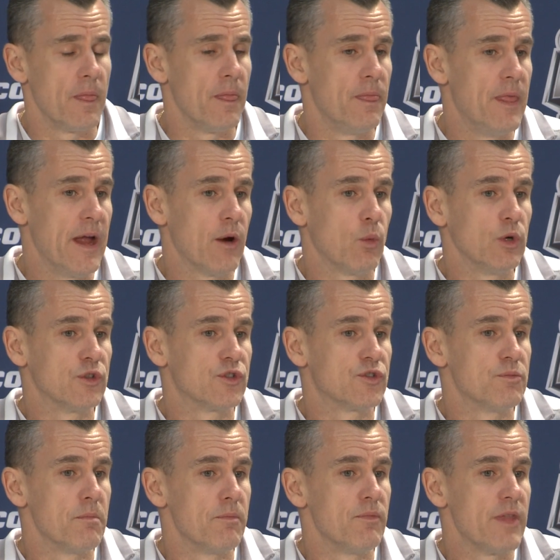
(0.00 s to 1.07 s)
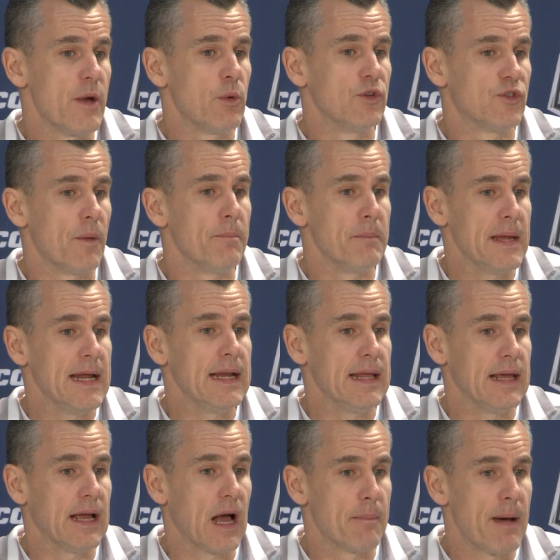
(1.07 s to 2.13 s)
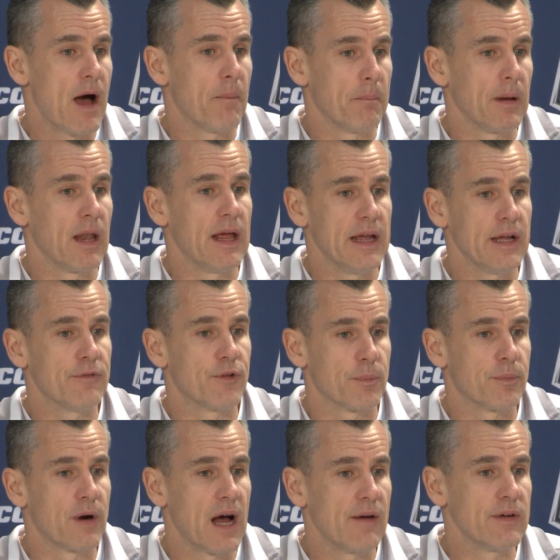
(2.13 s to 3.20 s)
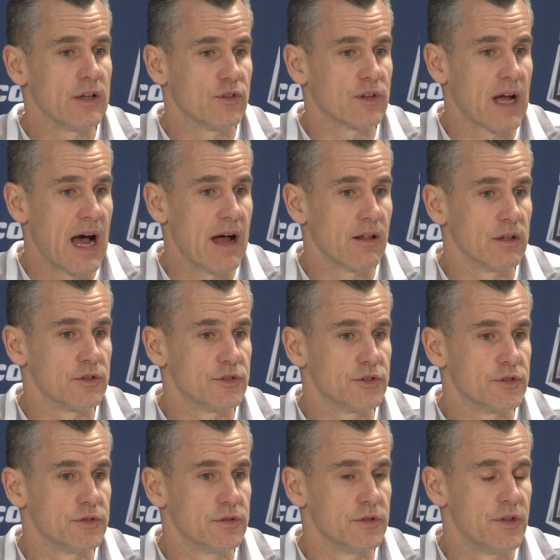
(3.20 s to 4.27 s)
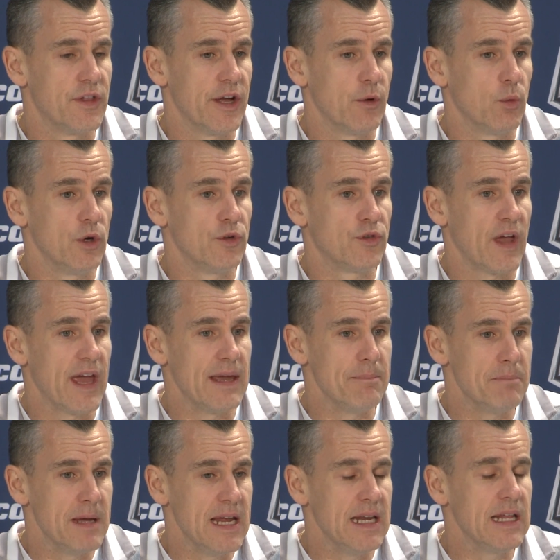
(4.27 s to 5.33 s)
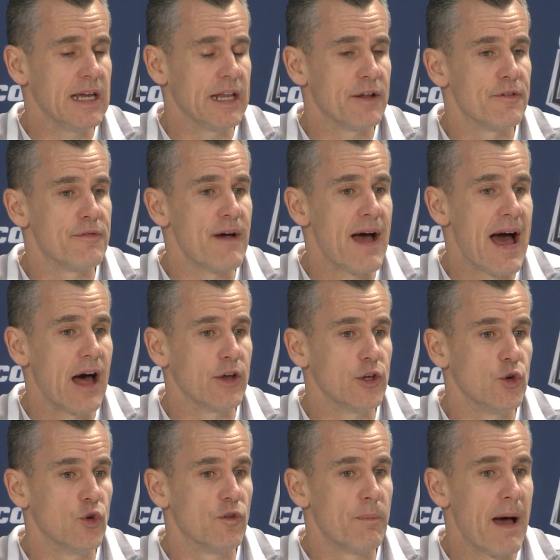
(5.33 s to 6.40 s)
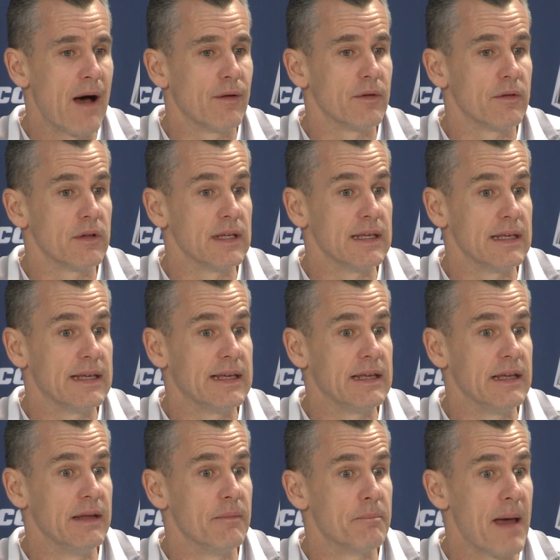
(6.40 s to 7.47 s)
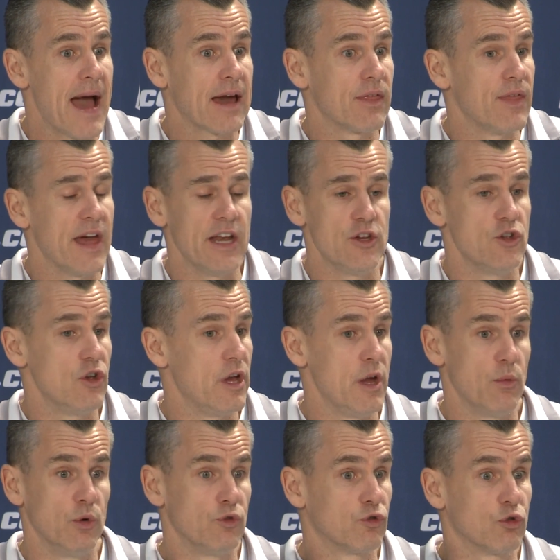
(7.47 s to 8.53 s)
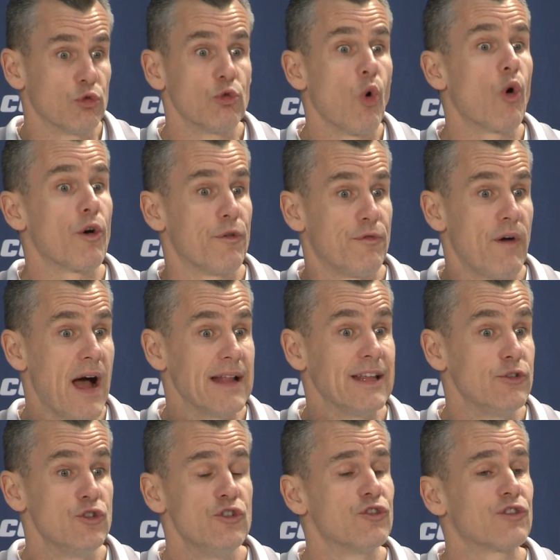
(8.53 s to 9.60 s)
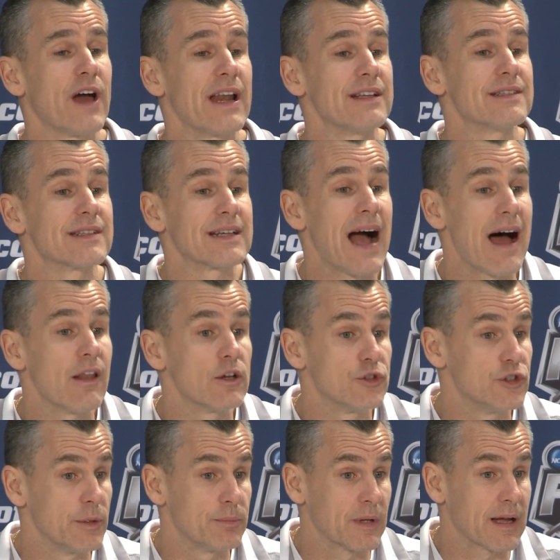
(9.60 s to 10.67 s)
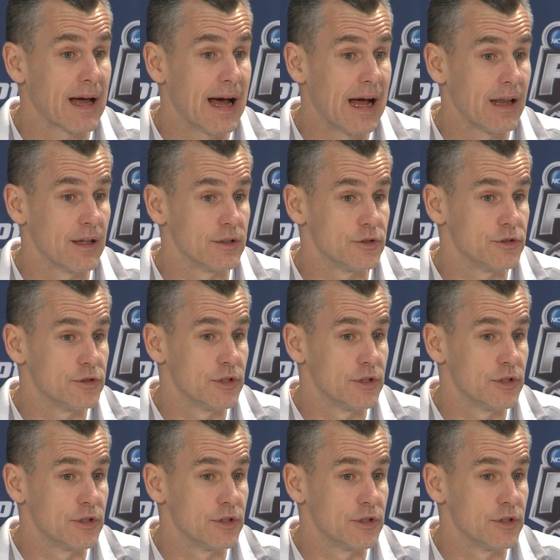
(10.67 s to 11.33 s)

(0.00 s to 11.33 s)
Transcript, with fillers: there was, there was a meaning about playing for Providence College there was a meaning and a value about back then it was glorified that you just got a scholarship to college